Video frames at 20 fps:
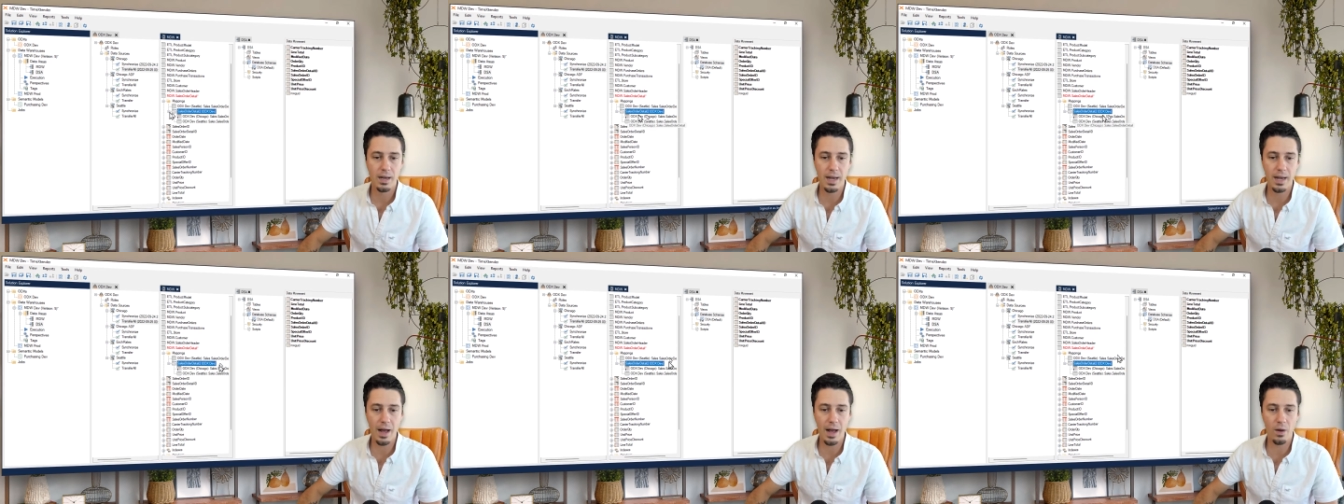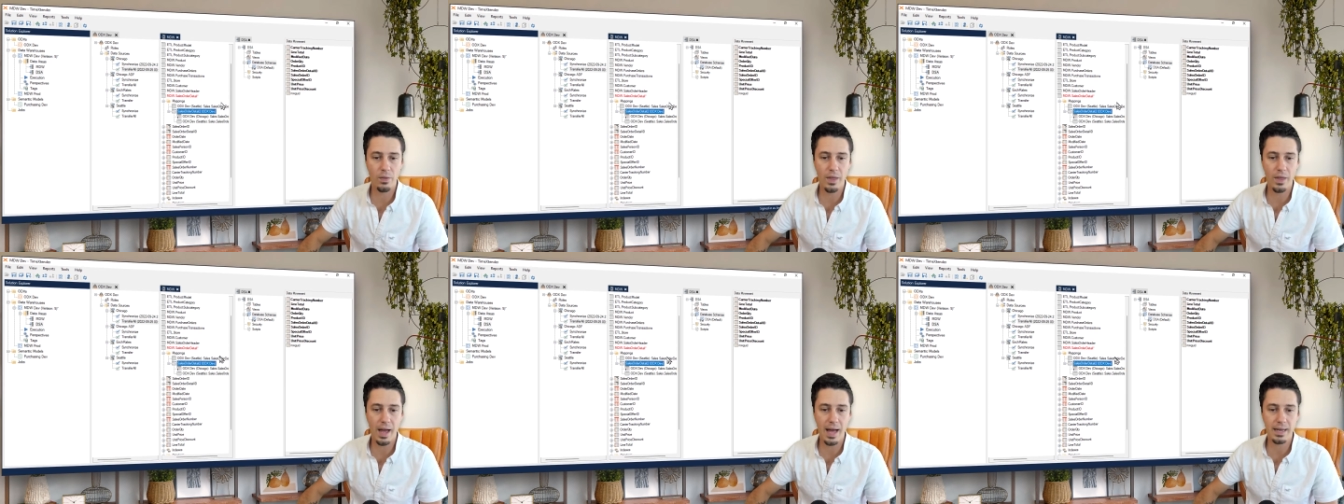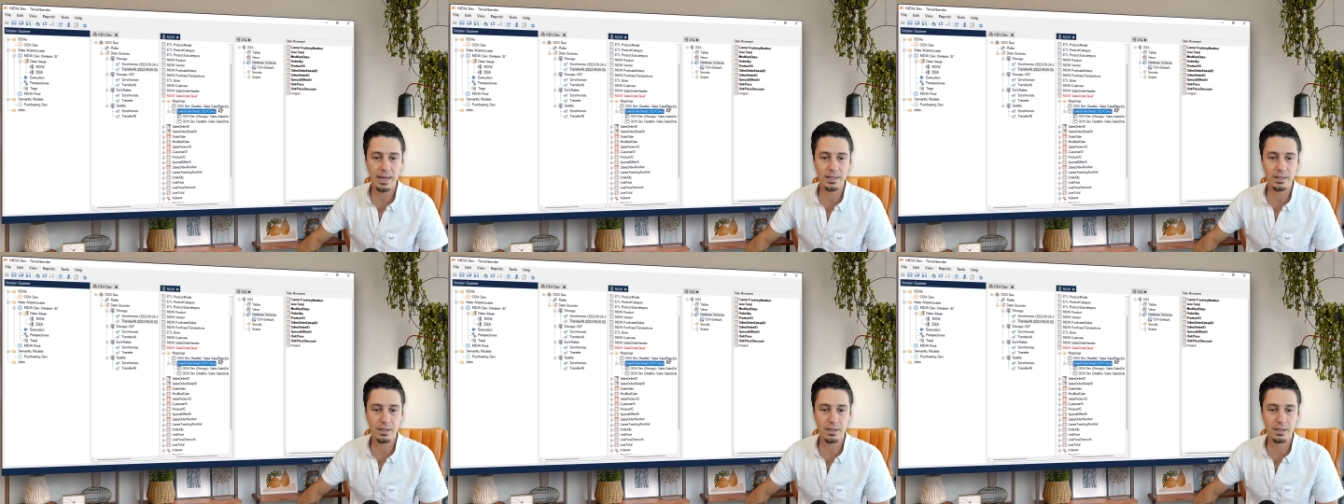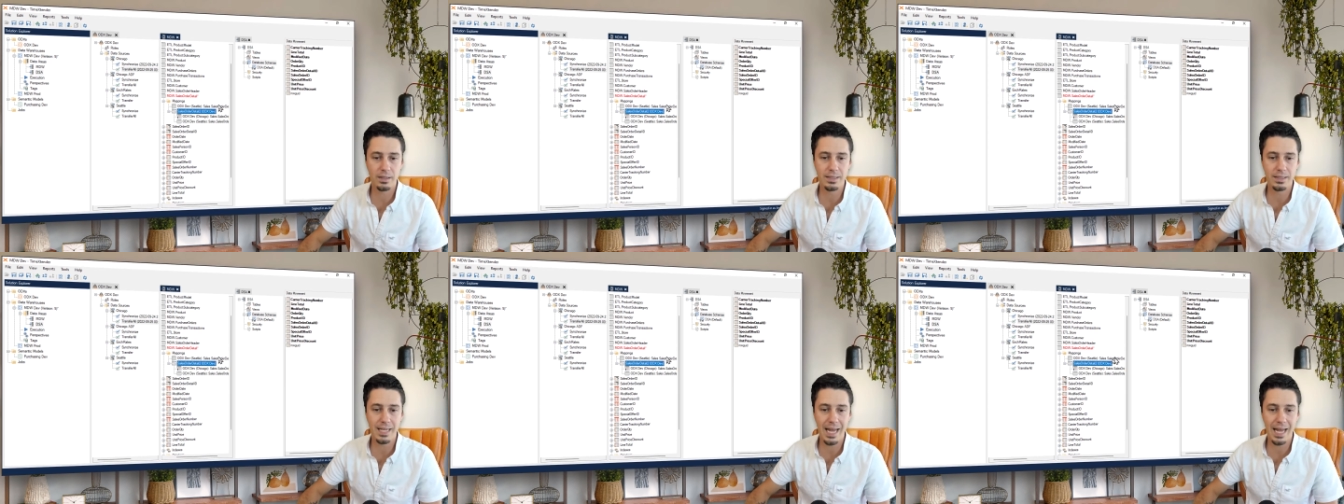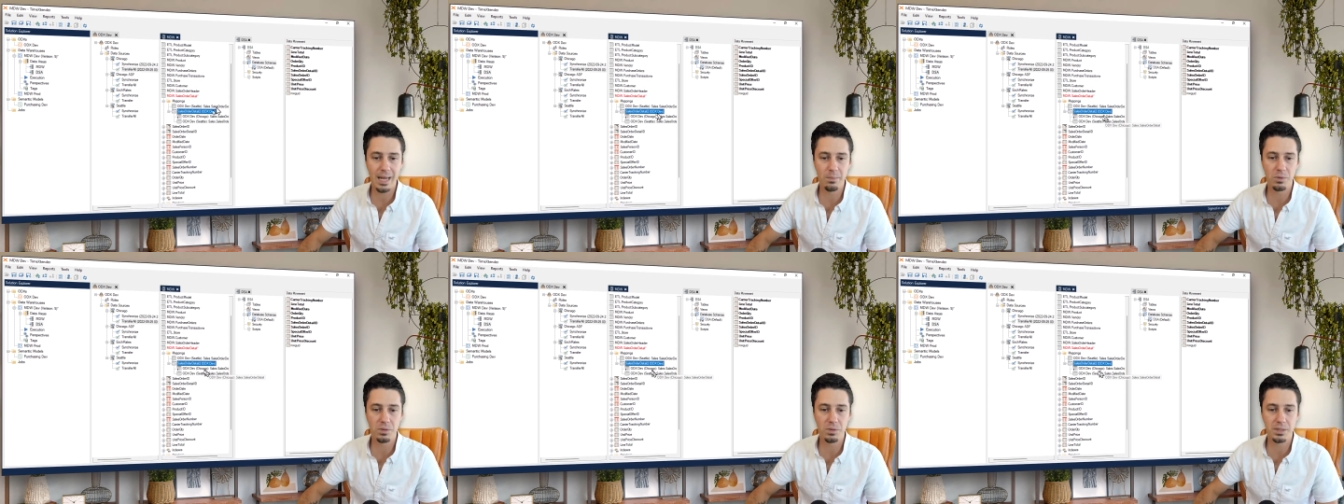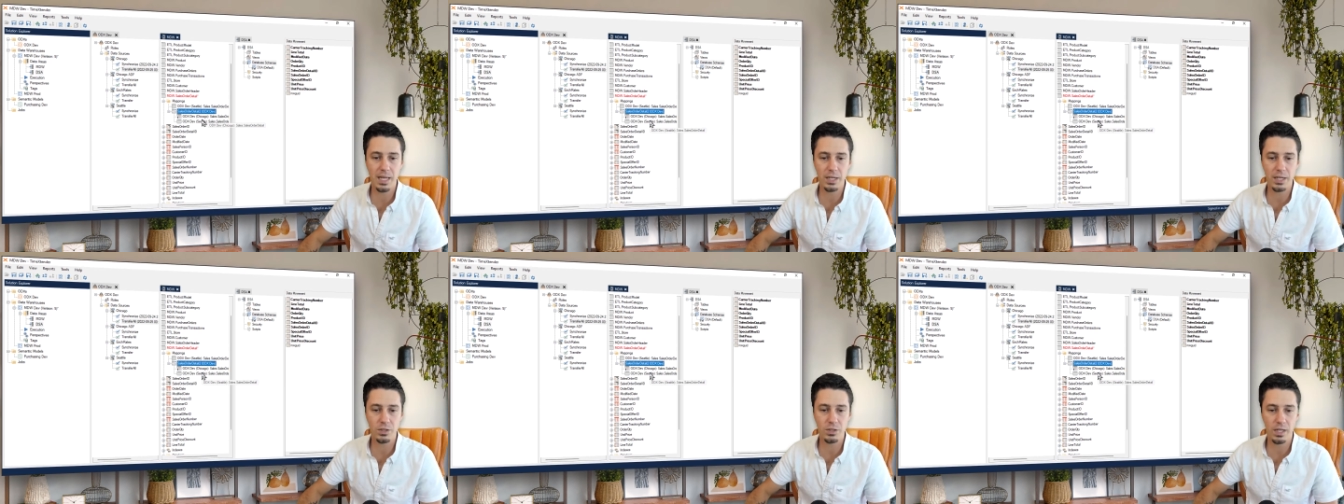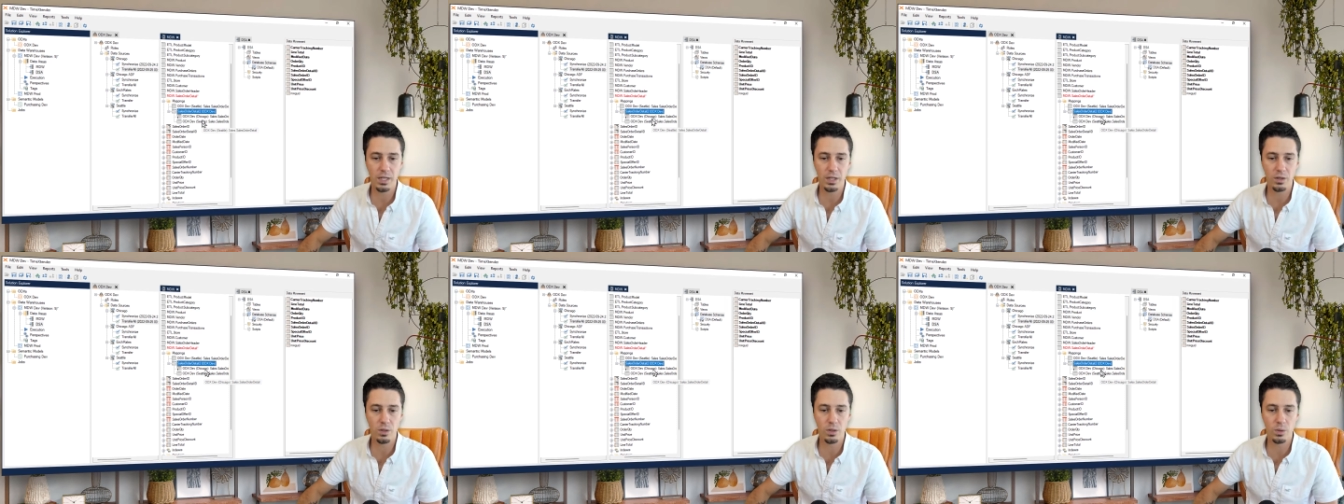Now that table is
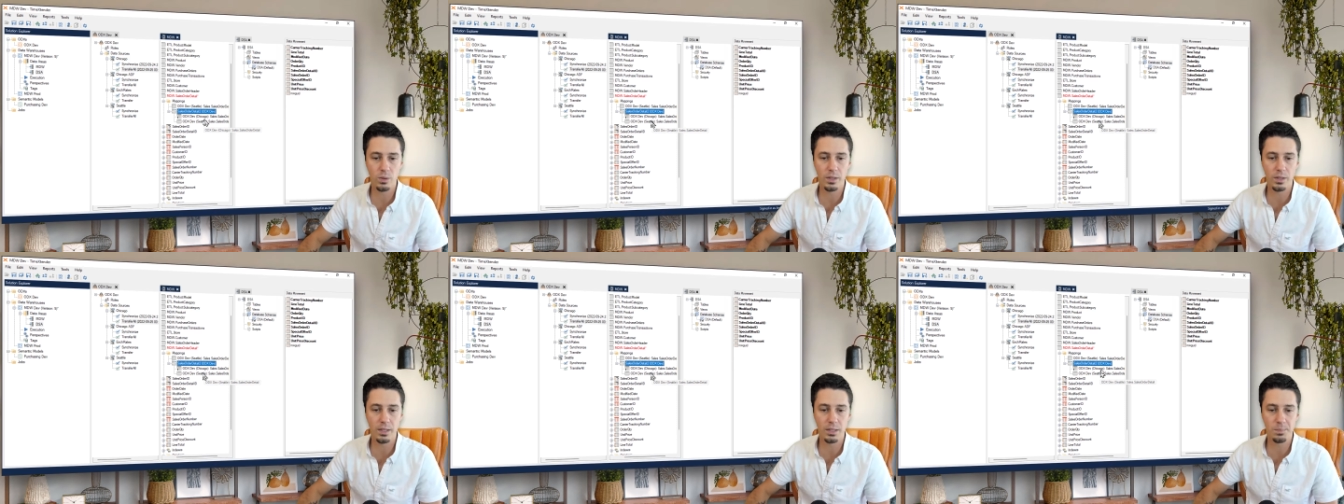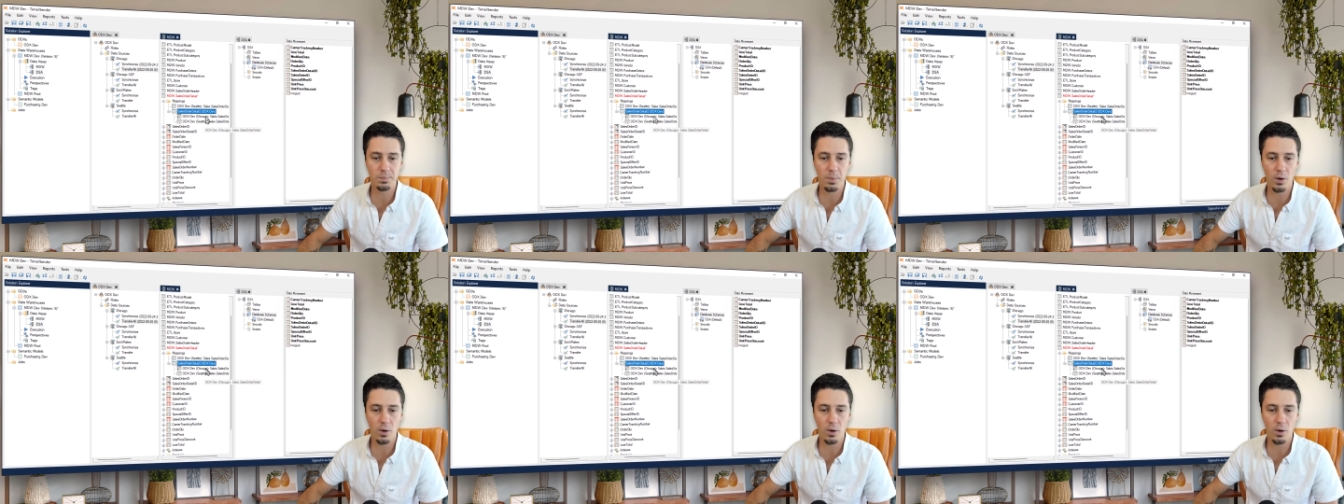actually included